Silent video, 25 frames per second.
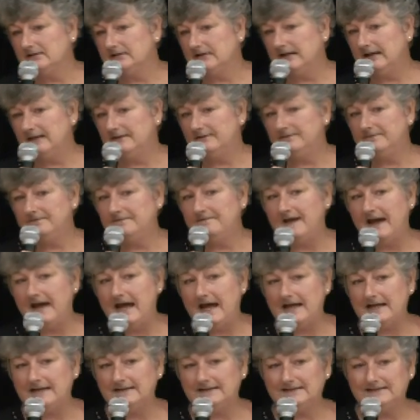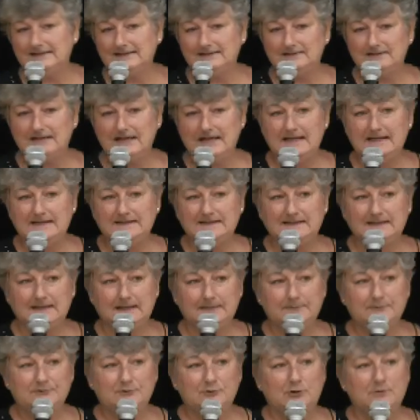and fat delays the
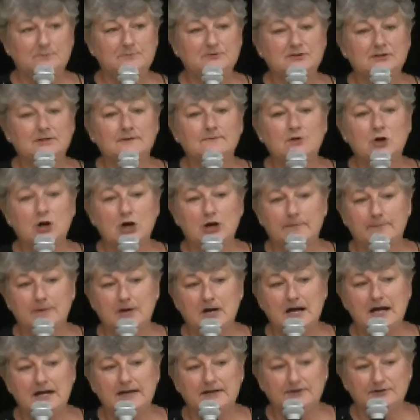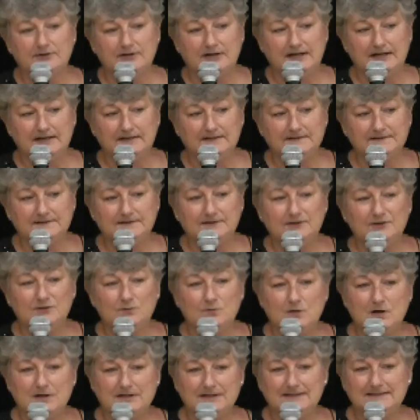absorption of carbohydrates. So you
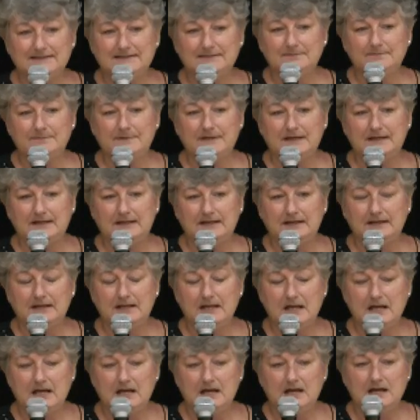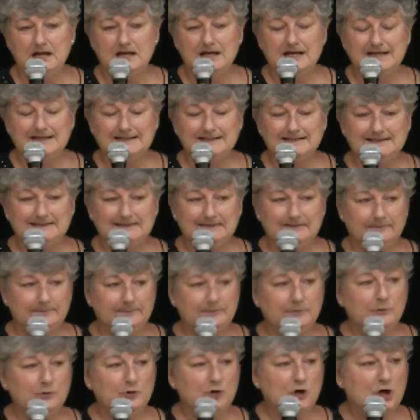want it to be a
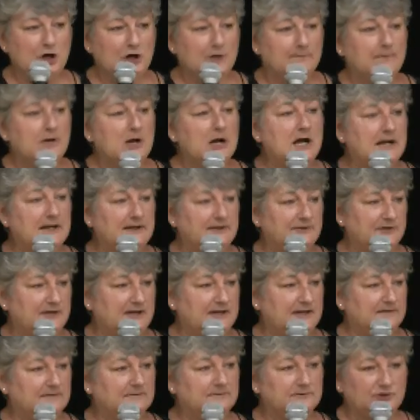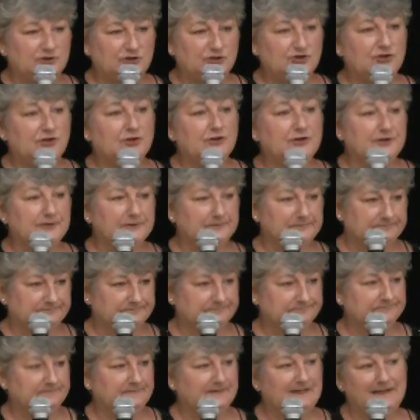simple carbohydrate, sugar.
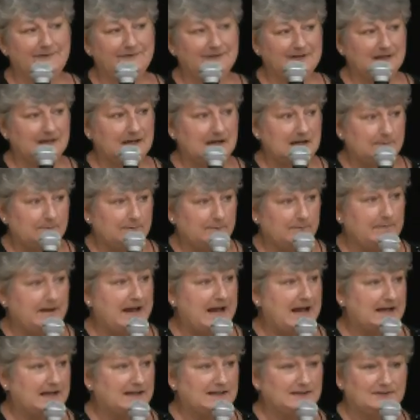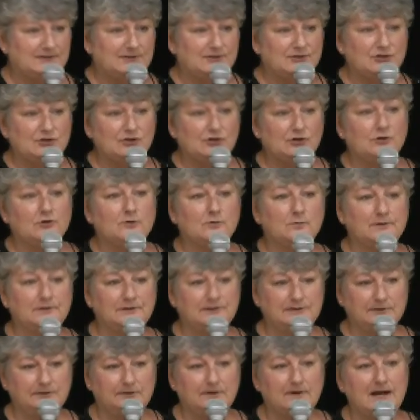Even a couple packets of sugar would
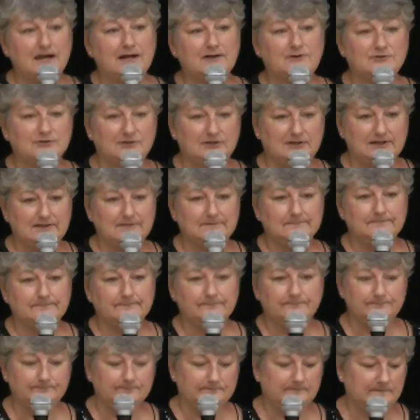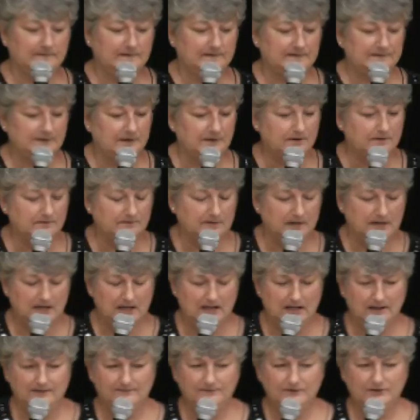do, actually. So
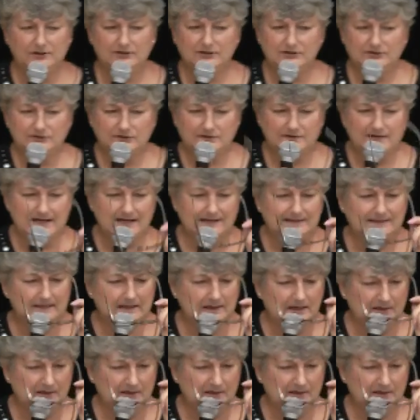if you could do that to